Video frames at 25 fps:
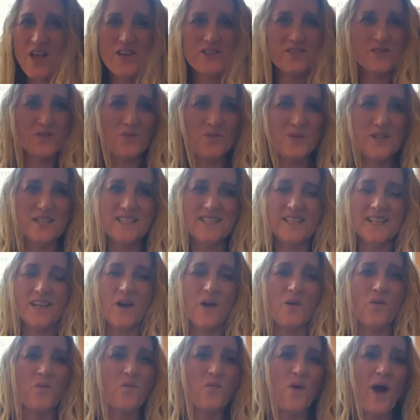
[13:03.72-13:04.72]
so we see
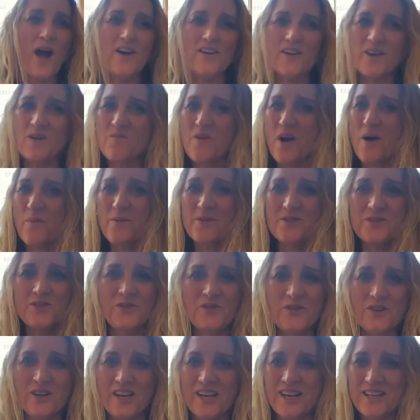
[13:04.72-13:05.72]
a welcome
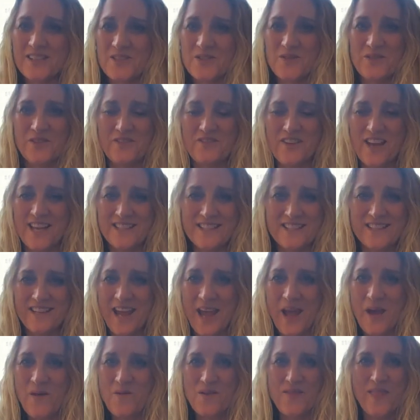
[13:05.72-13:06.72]
opportunity to
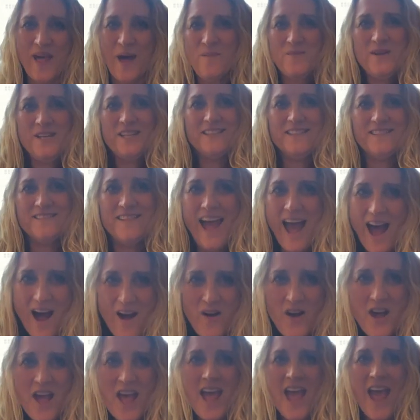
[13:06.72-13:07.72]
investigate what that means
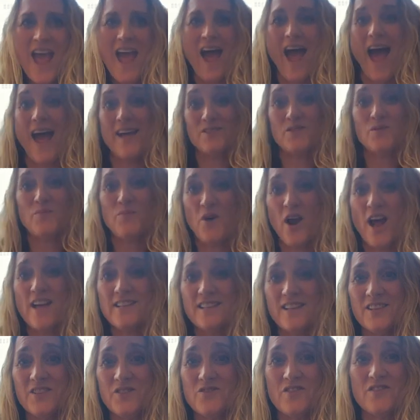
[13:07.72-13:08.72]
now, as the
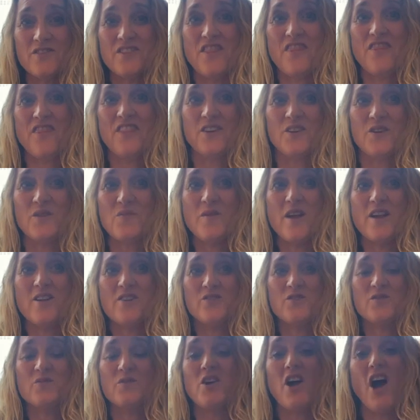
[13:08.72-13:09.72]
process-driven theater
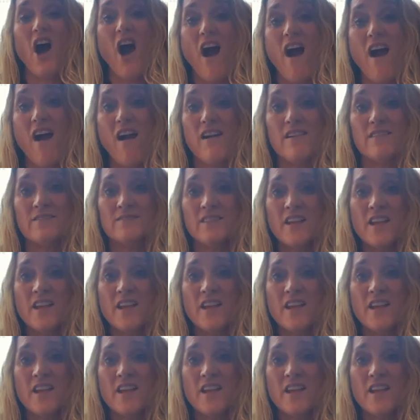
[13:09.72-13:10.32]
makers we are.